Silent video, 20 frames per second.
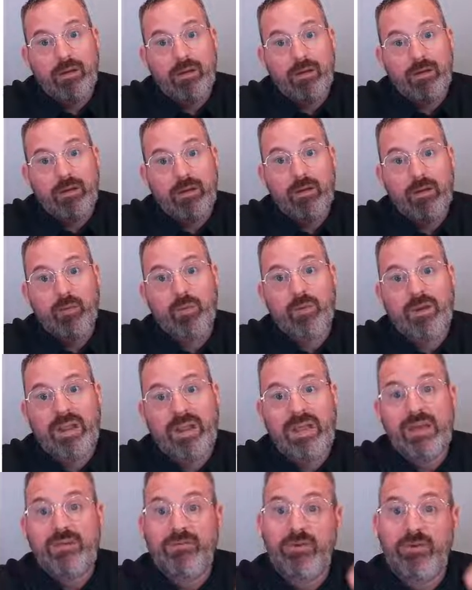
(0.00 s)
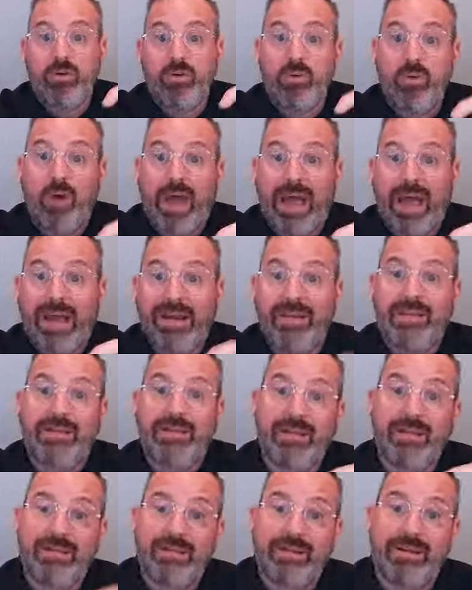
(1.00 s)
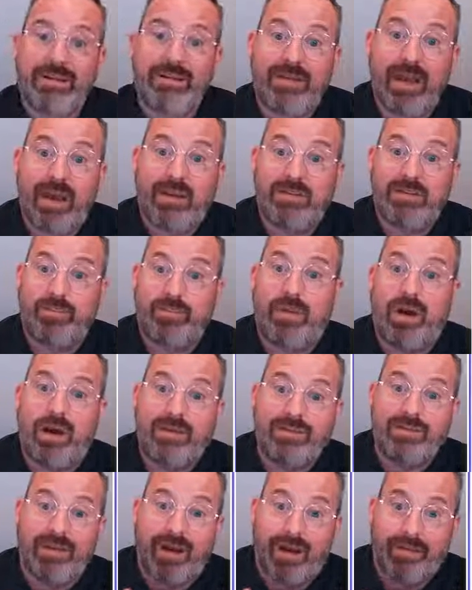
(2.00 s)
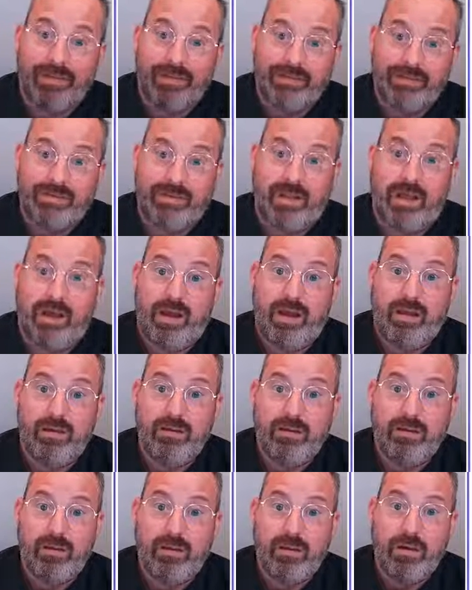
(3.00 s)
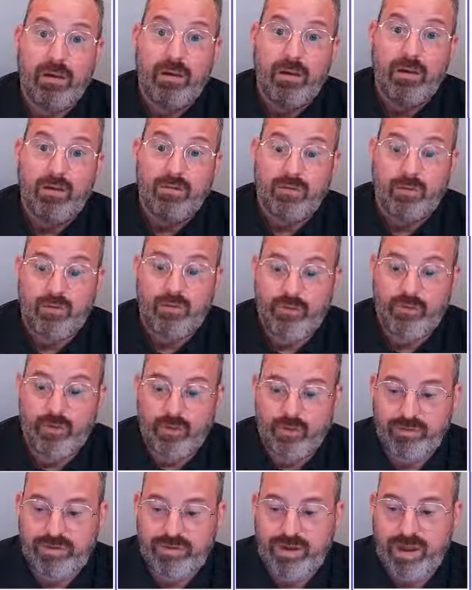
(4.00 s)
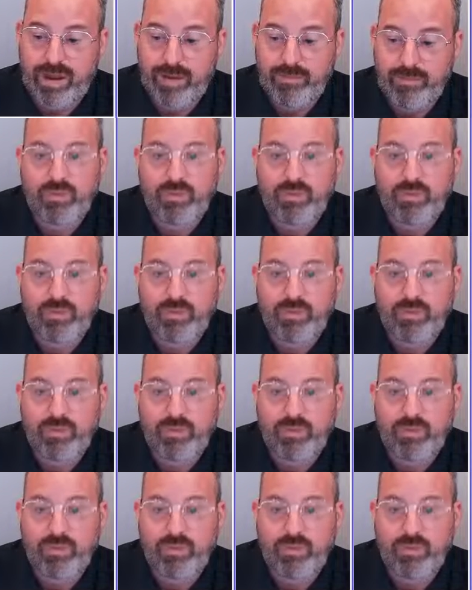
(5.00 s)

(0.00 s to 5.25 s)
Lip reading: It would give you anything that's in a text box on the slide. So for those times